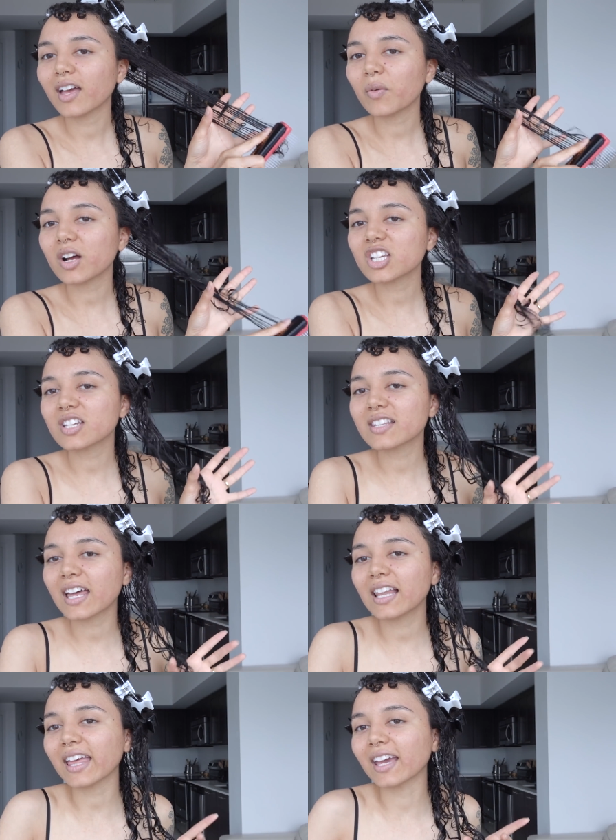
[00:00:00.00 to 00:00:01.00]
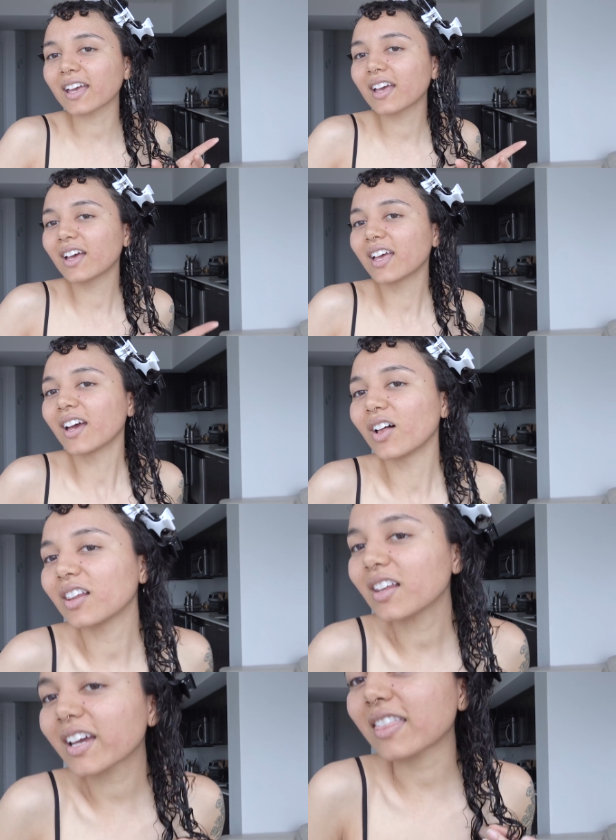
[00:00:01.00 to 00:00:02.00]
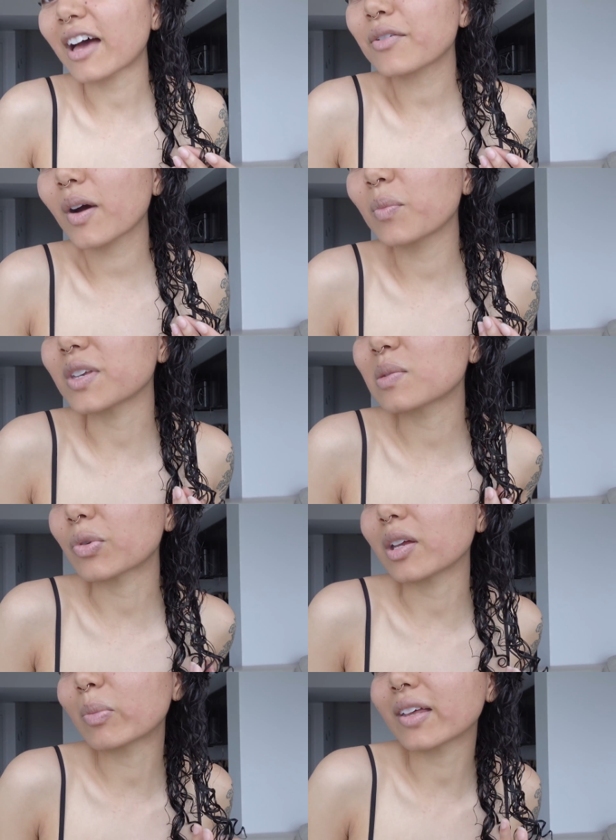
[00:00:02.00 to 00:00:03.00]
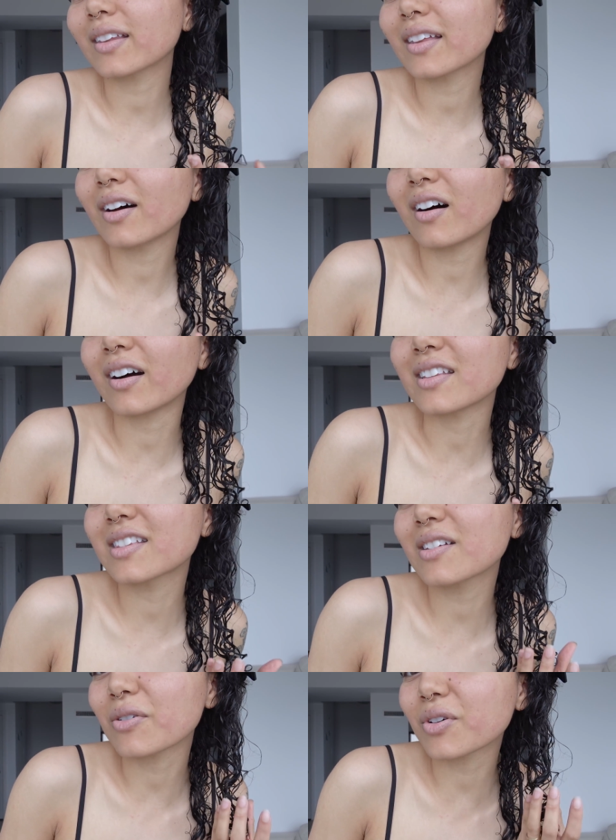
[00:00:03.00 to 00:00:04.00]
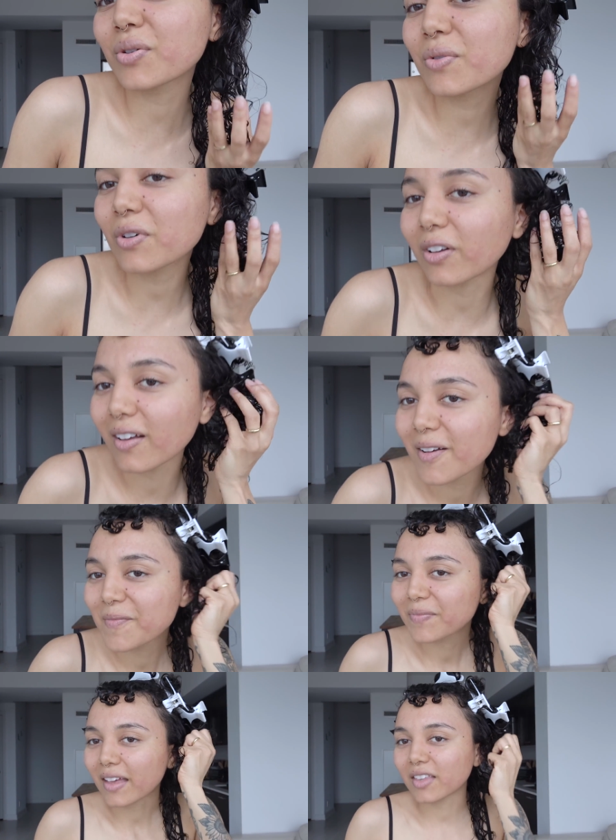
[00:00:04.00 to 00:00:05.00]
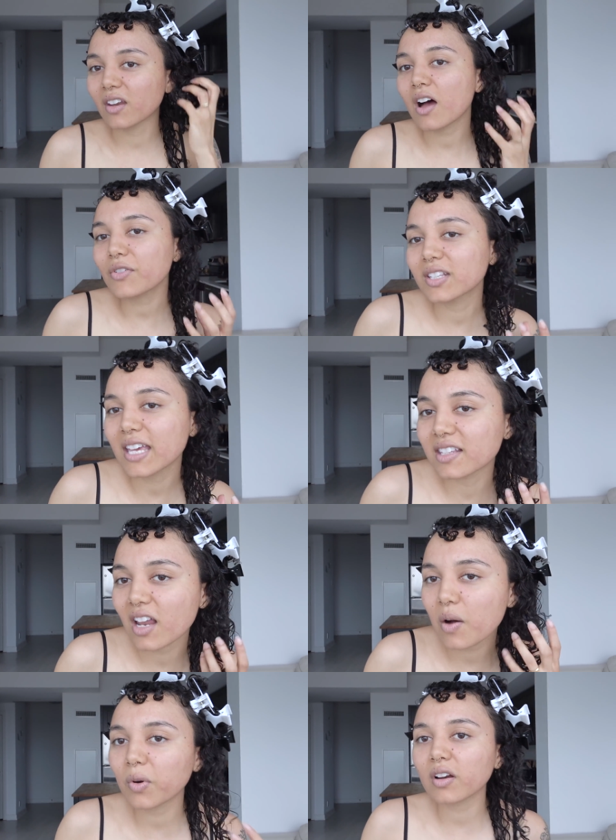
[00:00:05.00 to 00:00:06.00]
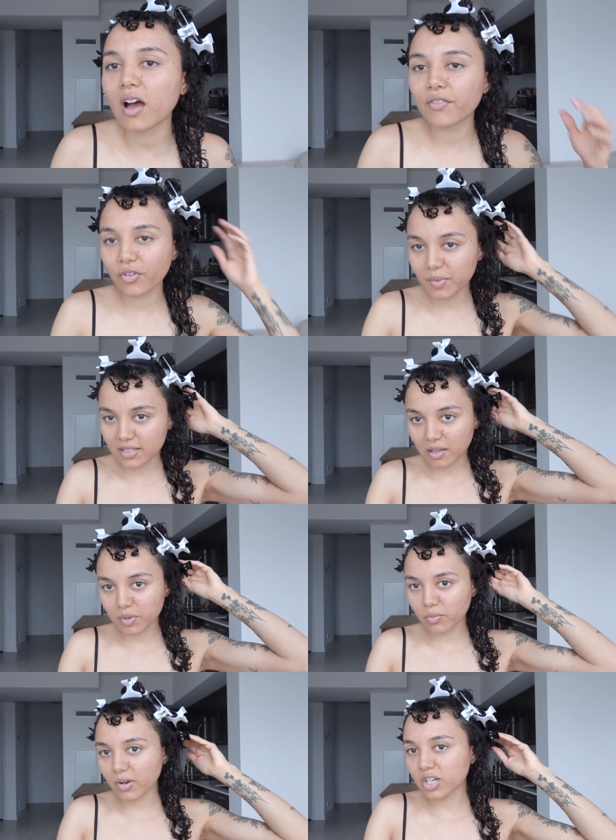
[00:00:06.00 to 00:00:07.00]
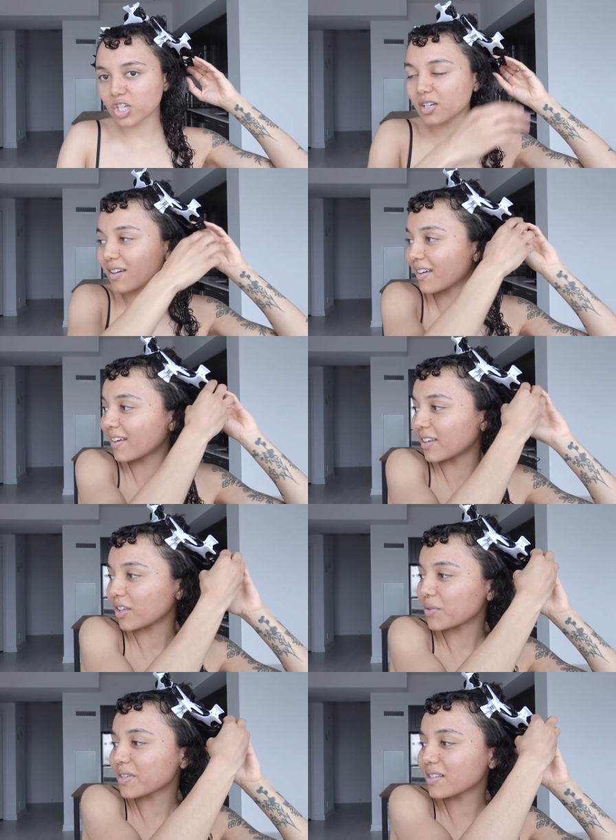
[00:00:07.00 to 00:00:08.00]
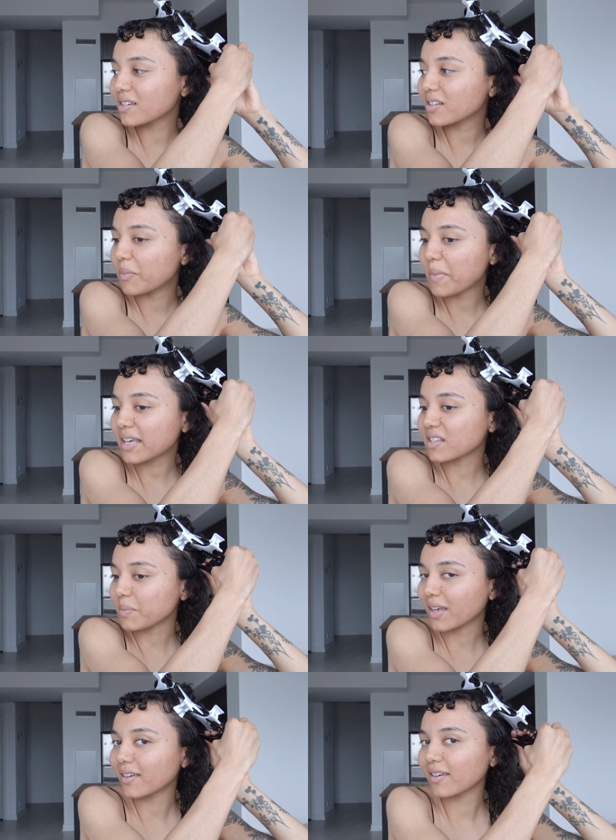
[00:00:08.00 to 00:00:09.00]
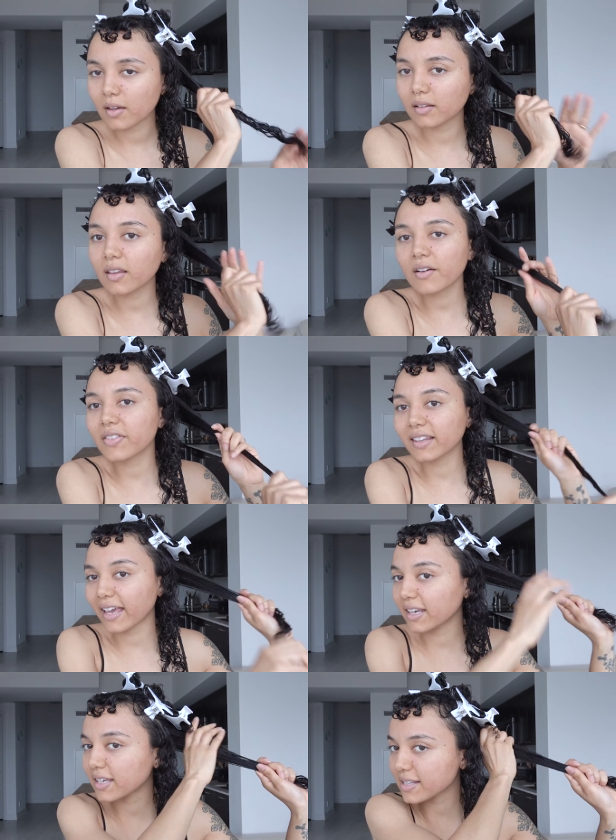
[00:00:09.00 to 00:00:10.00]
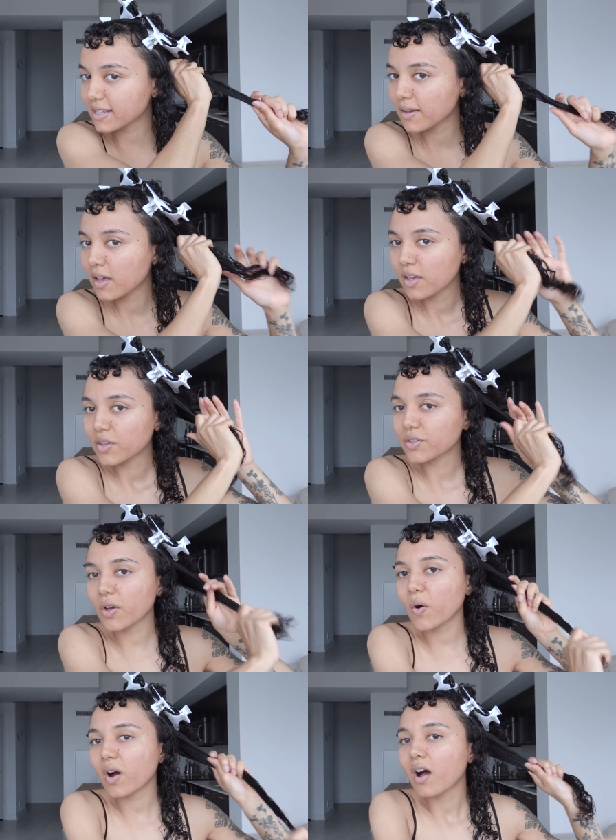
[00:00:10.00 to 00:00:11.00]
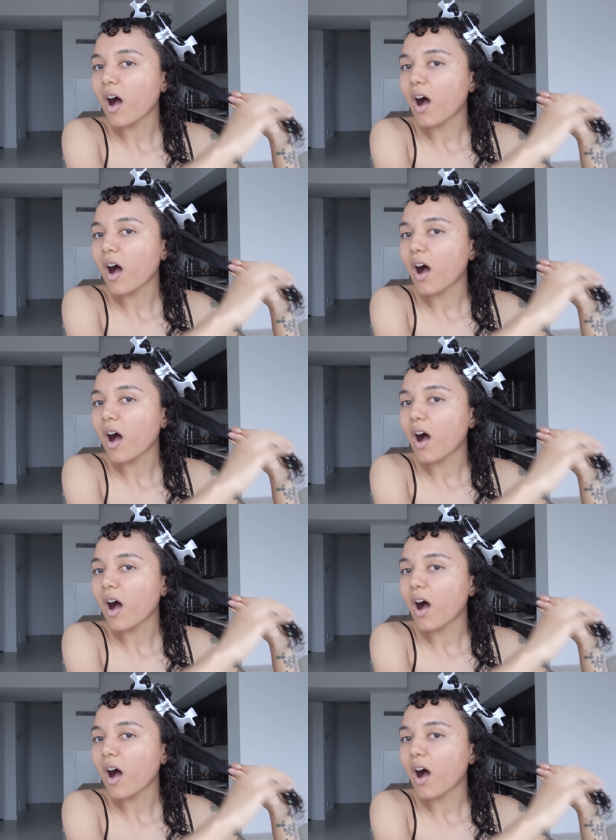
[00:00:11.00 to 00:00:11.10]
Watch you just kind of like, look at, I know I'm whispering, but oh, it's so cool. The novelty is not worn off for me, denim brush. You still amaze me. I love the lightness. So